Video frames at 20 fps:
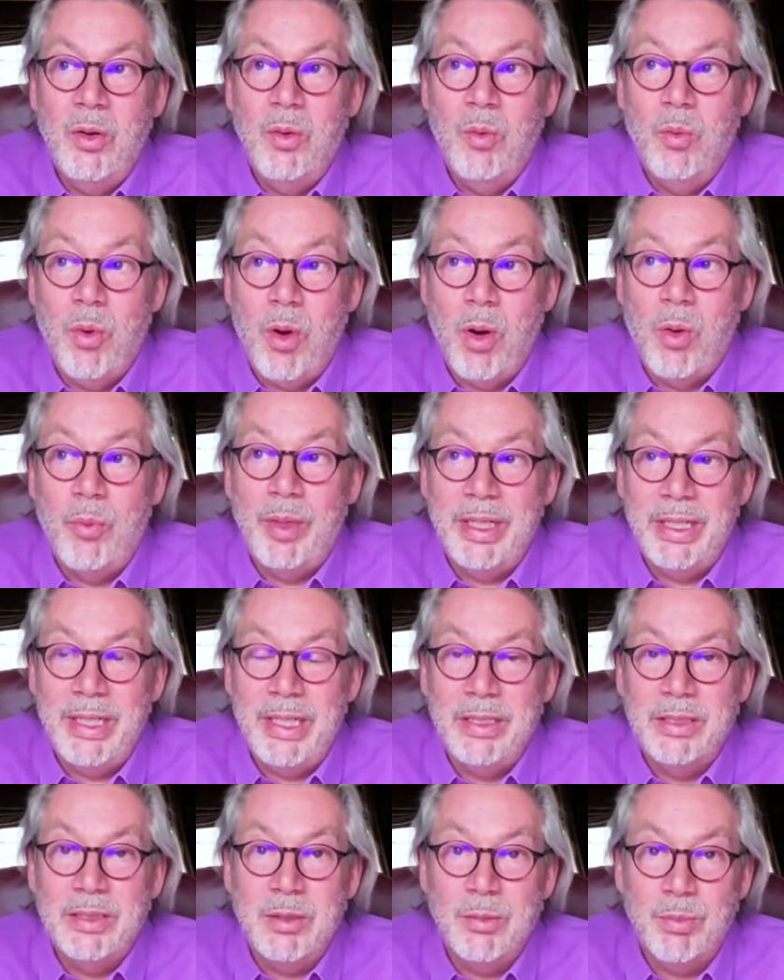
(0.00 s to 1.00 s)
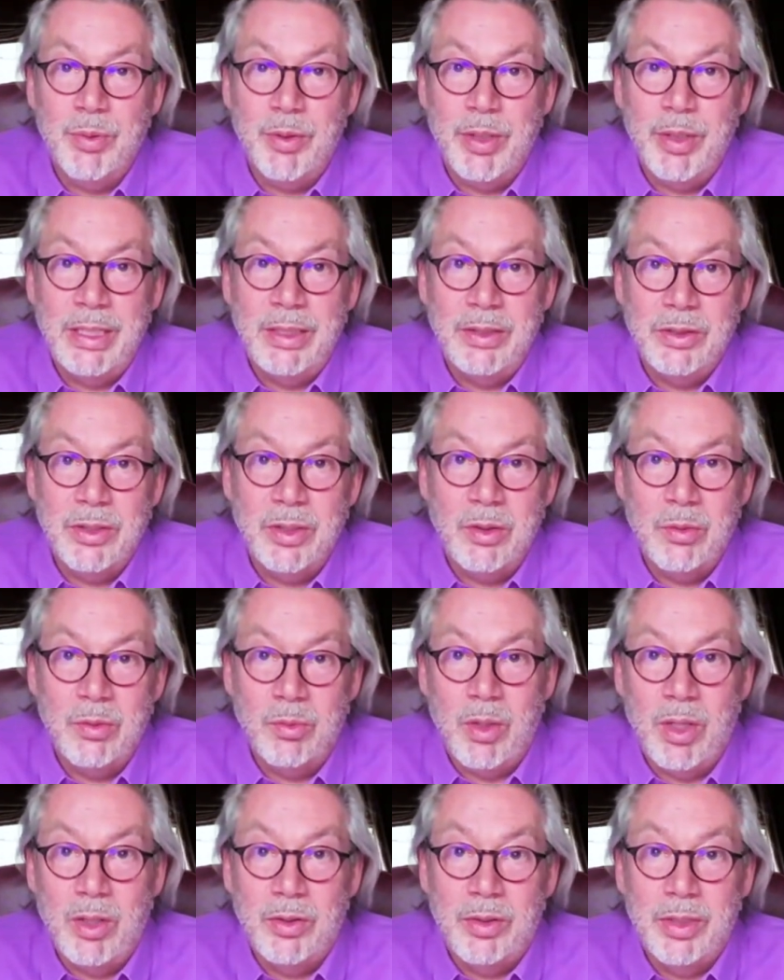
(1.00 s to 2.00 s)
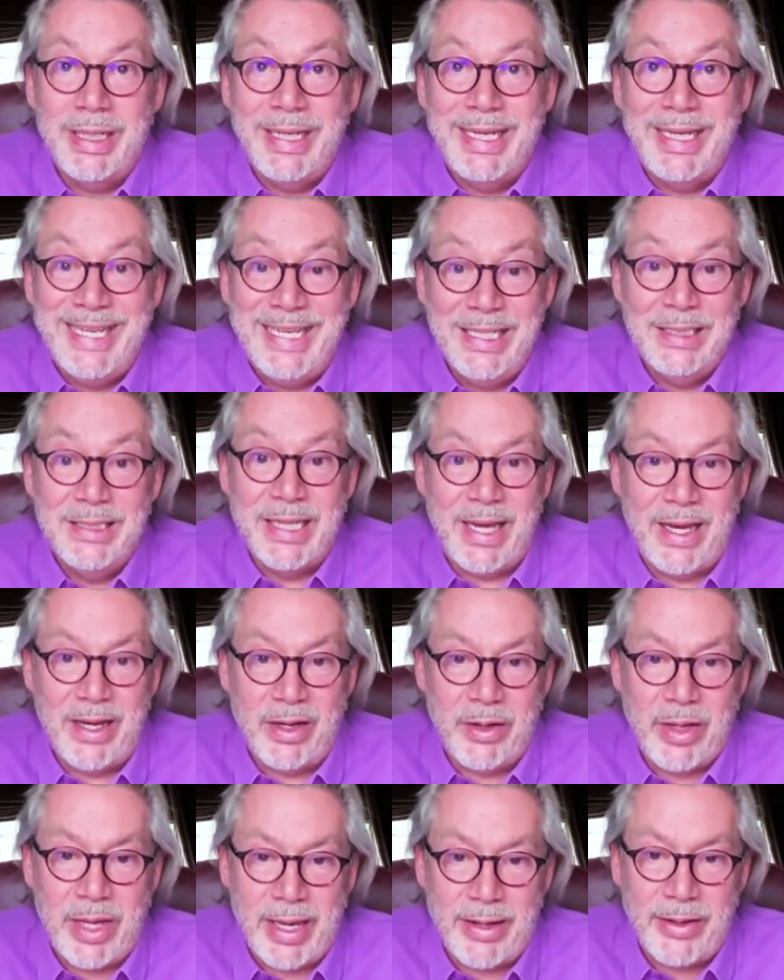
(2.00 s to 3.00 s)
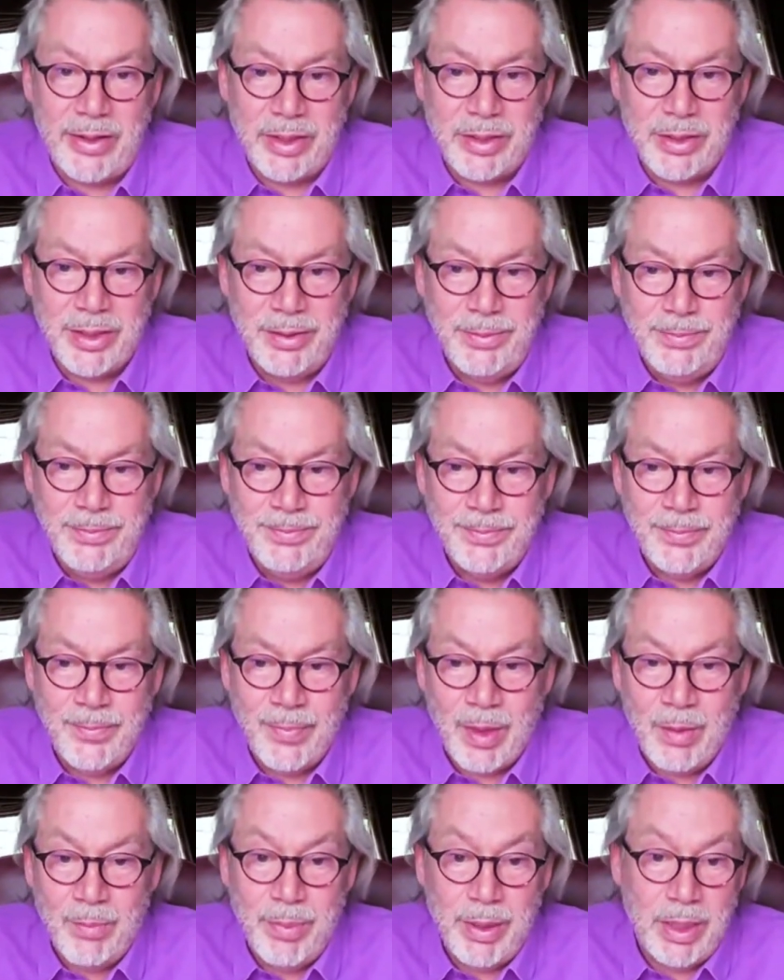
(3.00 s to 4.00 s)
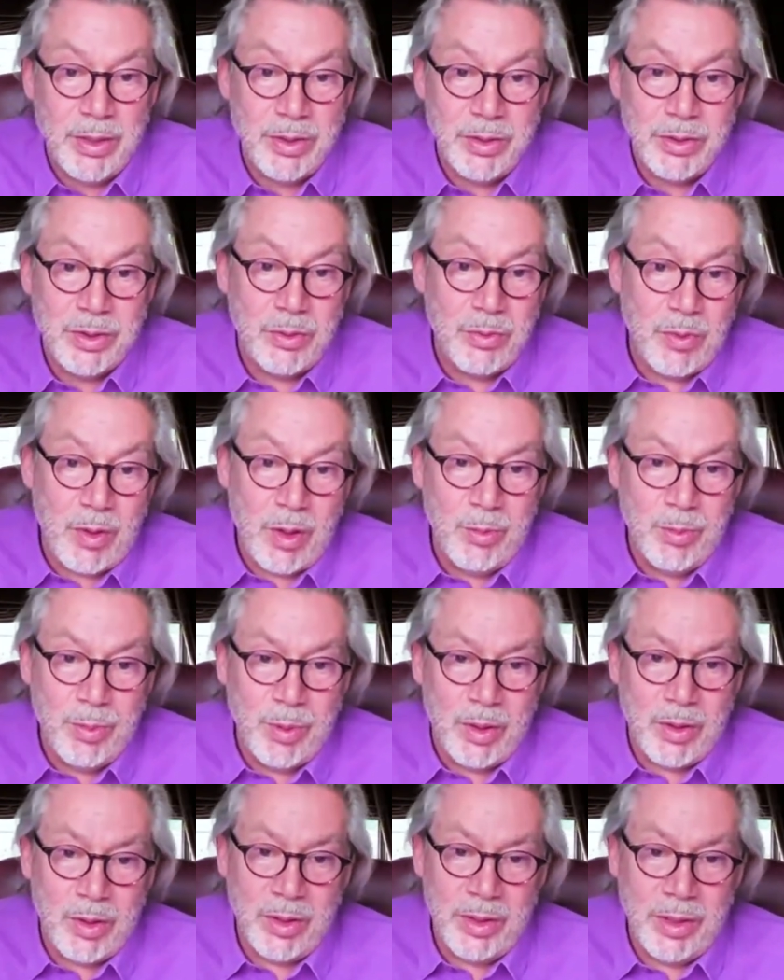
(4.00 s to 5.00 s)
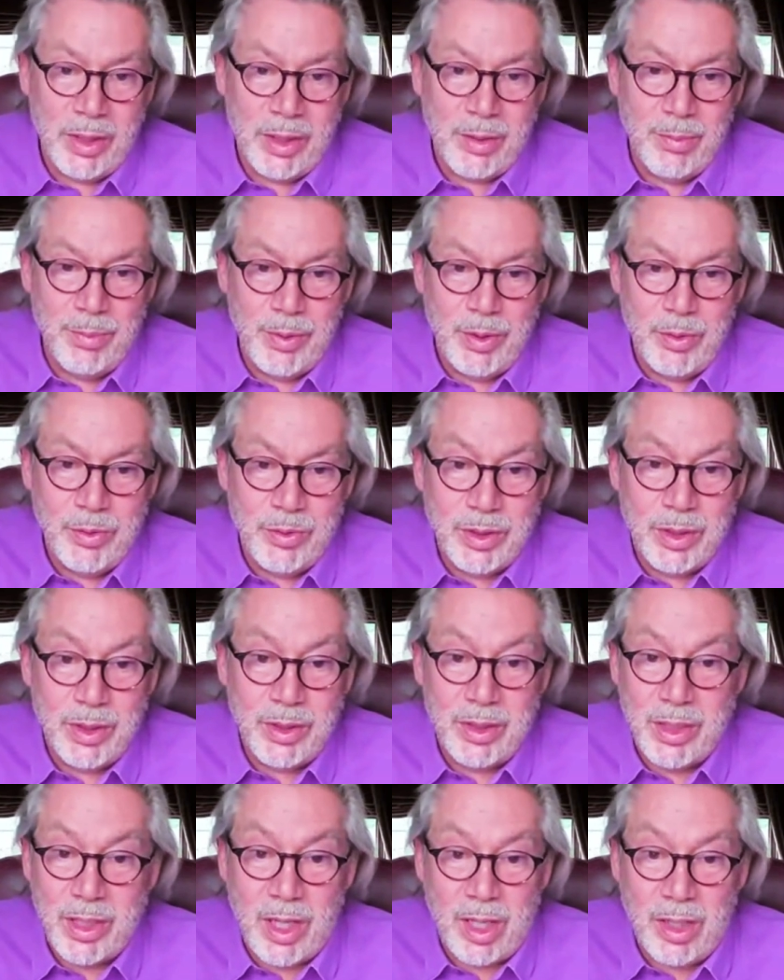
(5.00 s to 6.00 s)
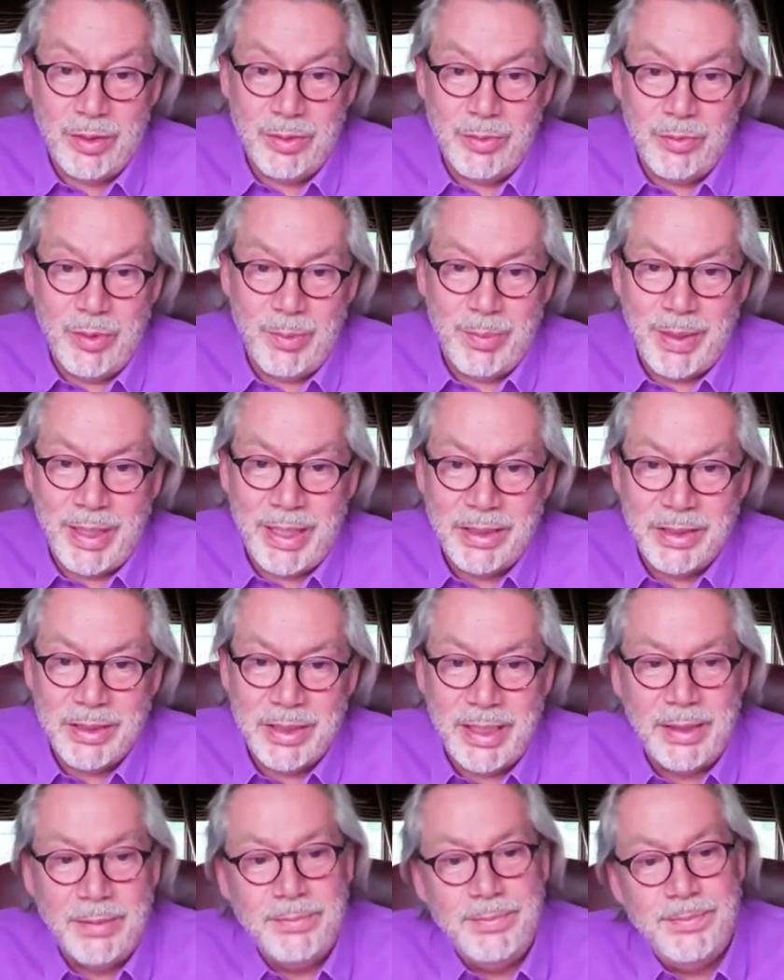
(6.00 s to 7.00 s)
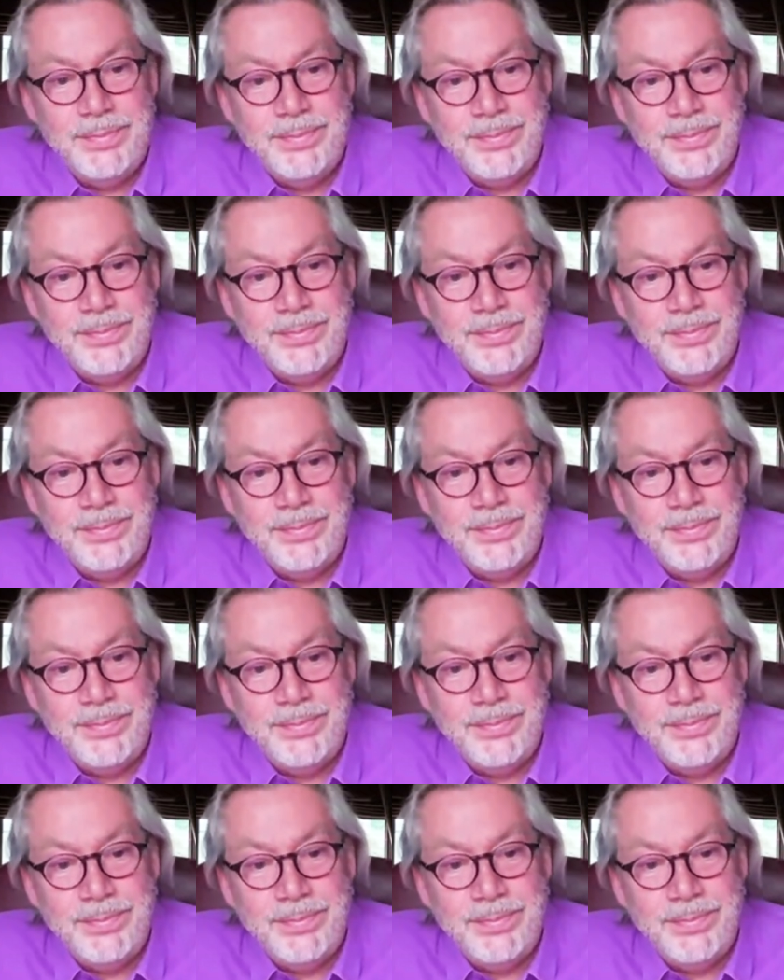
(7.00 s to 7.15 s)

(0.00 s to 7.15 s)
what we need to bring to the world is our character because a robot on a computer yep. can't replace that.